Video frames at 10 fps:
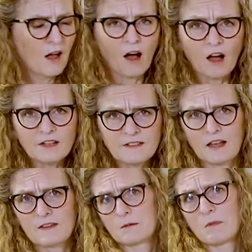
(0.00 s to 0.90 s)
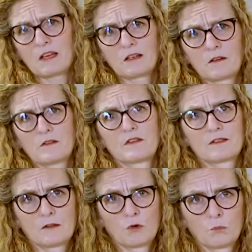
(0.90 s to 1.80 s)
I tend to make
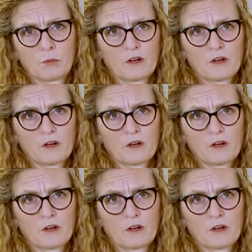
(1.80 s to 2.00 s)
soup,